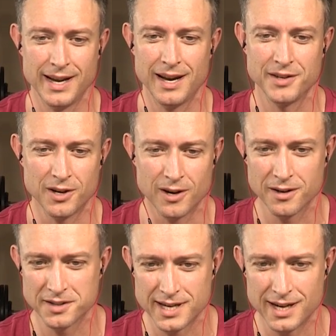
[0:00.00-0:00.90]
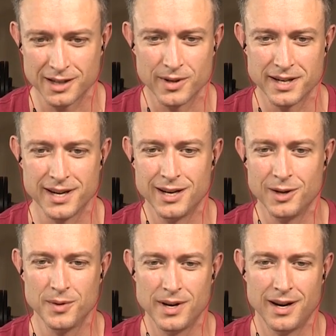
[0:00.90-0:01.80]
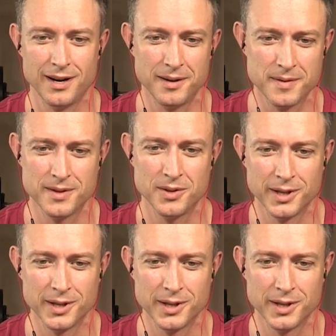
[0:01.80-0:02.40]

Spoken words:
having a heart attack right now.